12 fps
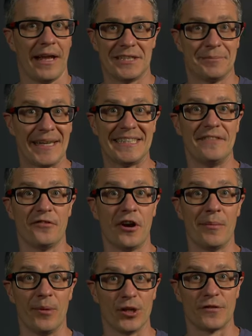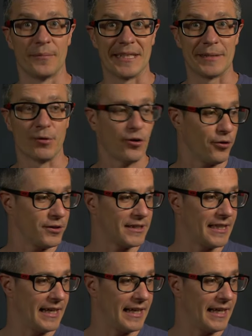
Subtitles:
expecting very much from this product.